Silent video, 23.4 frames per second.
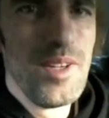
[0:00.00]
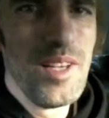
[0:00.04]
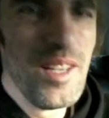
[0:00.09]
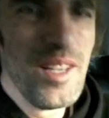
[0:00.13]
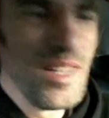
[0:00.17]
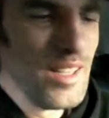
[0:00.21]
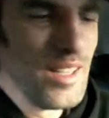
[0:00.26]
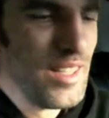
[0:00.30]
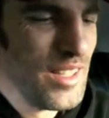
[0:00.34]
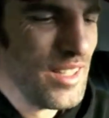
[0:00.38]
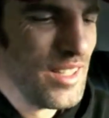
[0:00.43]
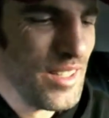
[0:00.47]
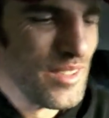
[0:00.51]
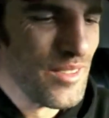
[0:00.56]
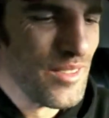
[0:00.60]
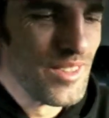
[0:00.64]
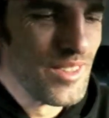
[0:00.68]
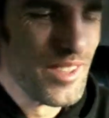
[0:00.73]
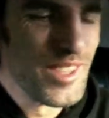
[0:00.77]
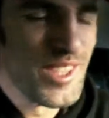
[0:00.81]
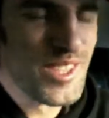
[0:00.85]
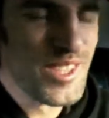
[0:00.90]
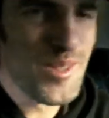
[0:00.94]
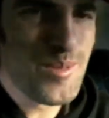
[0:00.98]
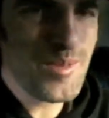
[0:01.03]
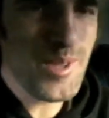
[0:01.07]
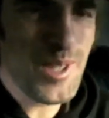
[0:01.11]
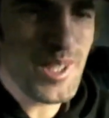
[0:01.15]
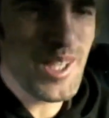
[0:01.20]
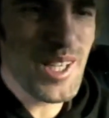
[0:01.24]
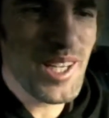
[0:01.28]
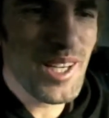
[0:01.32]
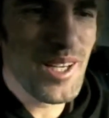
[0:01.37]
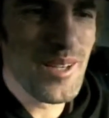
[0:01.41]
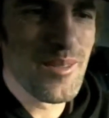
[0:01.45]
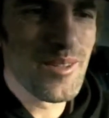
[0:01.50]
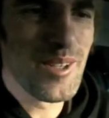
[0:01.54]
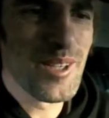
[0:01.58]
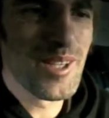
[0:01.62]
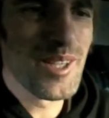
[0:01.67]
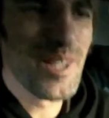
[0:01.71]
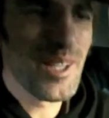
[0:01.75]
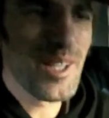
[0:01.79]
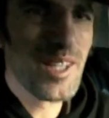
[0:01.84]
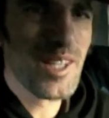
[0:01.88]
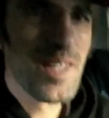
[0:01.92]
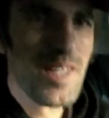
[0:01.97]
which is pretty hard
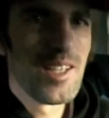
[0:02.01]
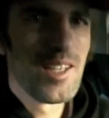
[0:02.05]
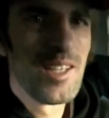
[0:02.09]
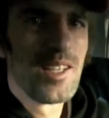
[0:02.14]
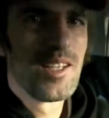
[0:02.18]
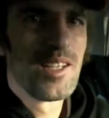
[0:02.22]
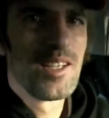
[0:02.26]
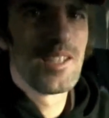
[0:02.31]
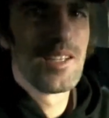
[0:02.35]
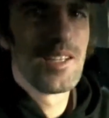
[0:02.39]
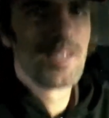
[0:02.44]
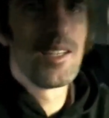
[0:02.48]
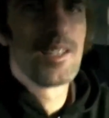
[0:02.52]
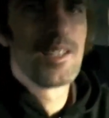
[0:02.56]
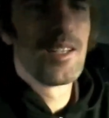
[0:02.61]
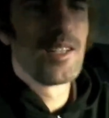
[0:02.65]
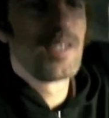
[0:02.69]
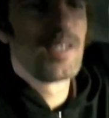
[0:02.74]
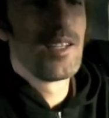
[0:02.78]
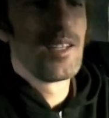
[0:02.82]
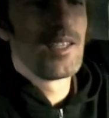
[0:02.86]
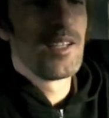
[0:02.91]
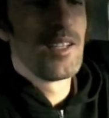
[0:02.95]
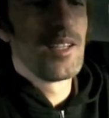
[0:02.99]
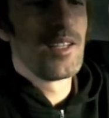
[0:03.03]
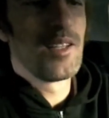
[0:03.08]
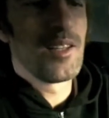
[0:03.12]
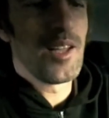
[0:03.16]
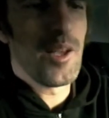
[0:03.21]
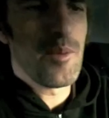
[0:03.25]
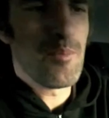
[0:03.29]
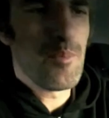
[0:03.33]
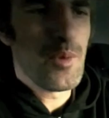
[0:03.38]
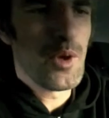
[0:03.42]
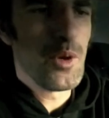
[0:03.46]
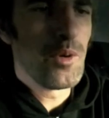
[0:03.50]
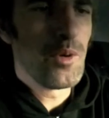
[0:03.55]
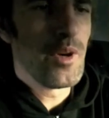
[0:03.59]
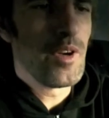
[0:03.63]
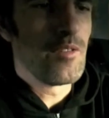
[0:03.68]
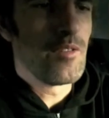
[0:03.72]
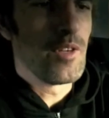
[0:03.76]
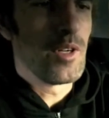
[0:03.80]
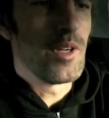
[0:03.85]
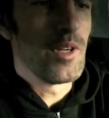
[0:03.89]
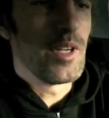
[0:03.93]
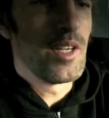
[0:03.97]
work. And they poo
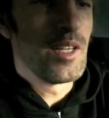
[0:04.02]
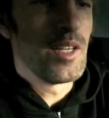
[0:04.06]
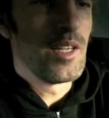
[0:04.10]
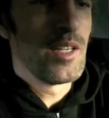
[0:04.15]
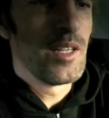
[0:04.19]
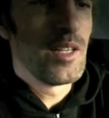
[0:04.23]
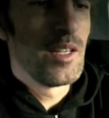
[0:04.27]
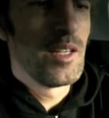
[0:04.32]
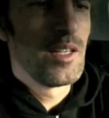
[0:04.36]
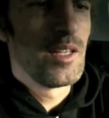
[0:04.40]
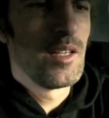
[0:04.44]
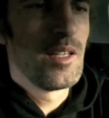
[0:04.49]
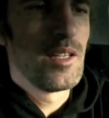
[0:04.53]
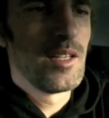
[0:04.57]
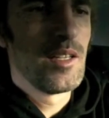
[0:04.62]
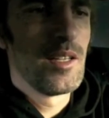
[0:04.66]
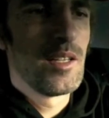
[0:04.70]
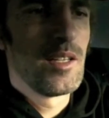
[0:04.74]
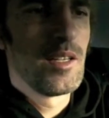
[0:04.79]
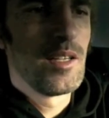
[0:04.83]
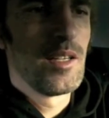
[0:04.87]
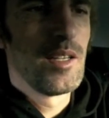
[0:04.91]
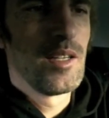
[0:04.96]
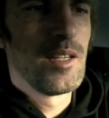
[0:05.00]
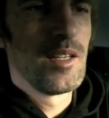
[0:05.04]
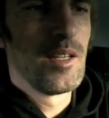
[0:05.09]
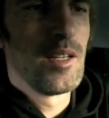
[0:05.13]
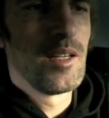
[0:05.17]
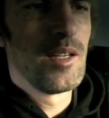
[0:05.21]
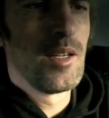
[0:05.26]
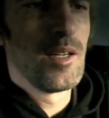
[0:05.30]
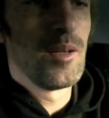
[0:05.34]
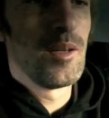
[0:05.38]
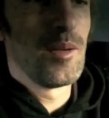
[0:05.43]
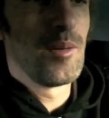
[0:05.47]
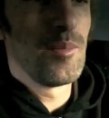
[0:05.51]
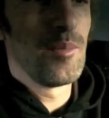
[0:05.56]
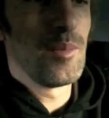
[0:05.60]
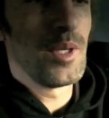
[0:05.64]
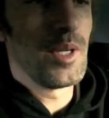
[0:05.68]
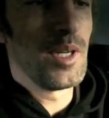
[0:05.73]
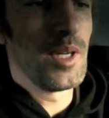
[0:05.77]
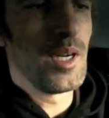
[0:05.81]
everywhere. But